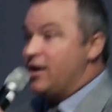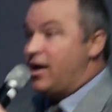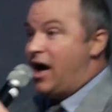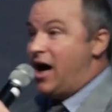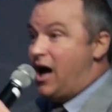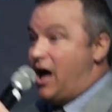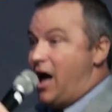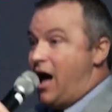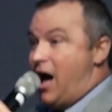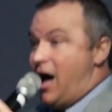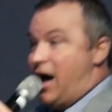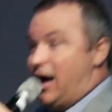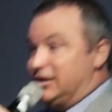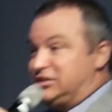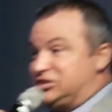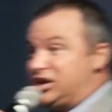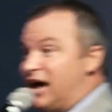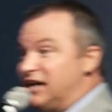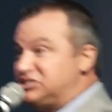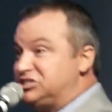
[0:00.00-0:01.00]
a
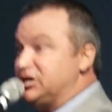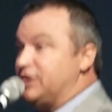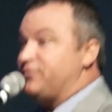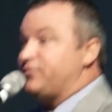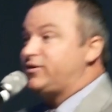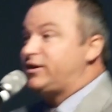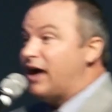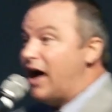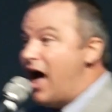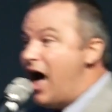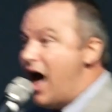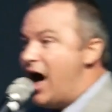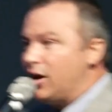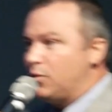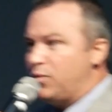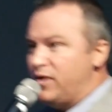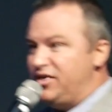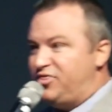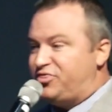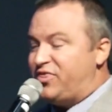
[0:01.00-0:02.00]
touch of
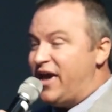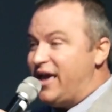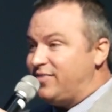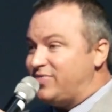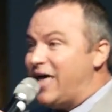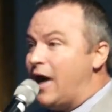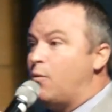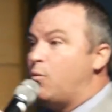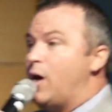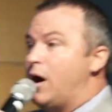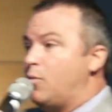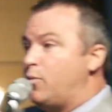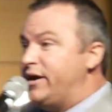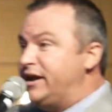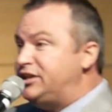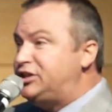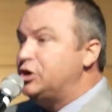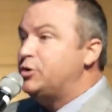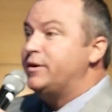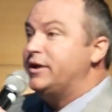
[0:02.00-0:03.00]
God, we think that what
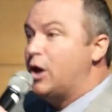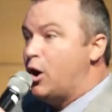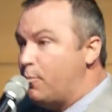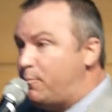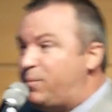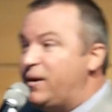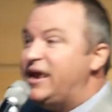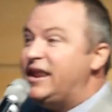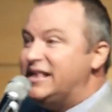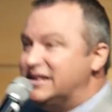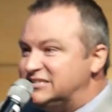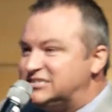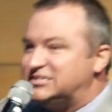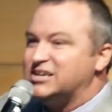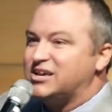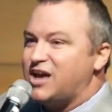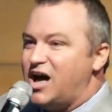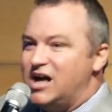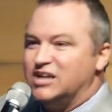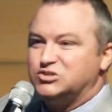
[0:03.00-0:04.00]
we do in obedience
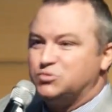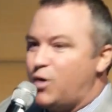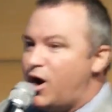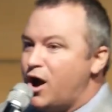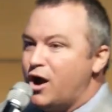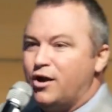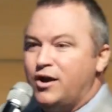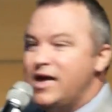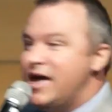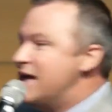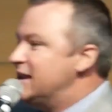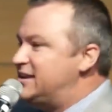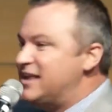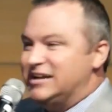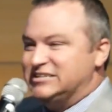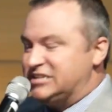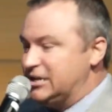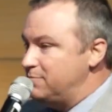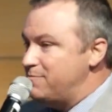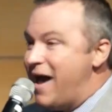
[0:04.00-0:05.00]
to God's word
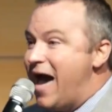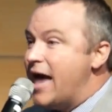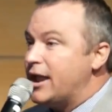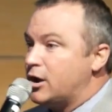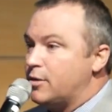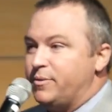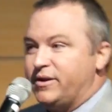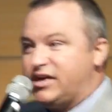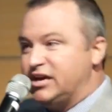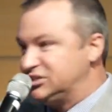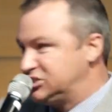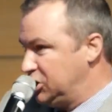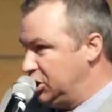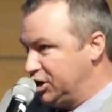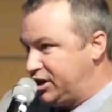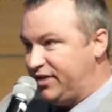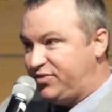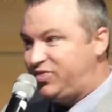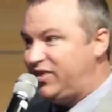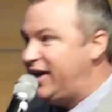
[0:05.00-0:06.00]
doesn't matter because
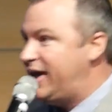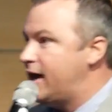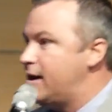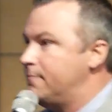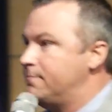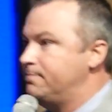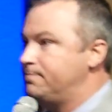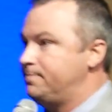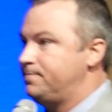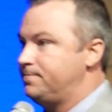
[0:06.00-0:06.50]
look at them.